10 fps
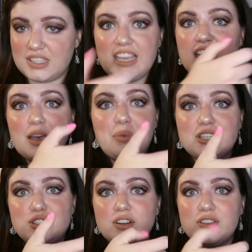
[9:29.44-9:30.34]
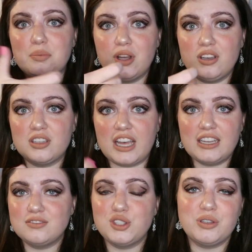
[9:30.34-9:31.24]
taking a picture of the book
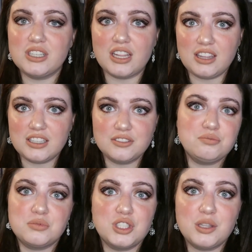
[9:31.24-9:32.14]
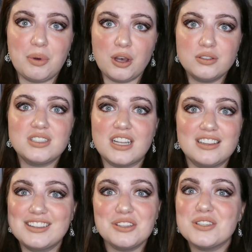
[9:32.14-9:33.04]
and doing nothing to the post,
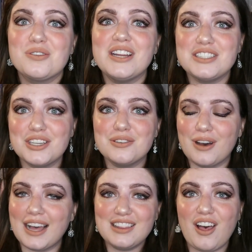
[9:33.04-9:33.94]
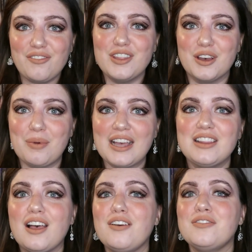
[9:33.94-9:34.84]
those are great too. I love them. I
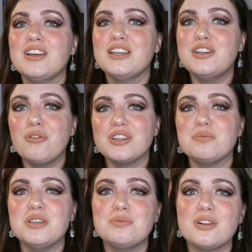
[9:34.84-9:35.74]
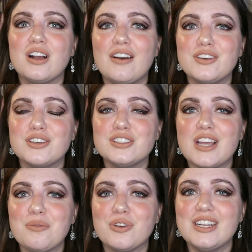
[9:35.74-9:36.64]
love knowing that people are having a good
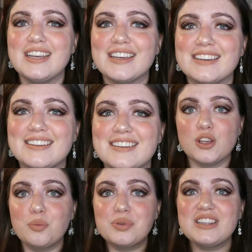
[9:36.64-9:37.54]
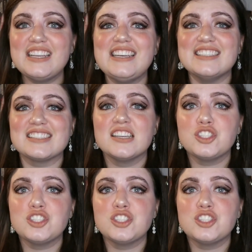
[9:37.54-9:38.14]
time reading. So please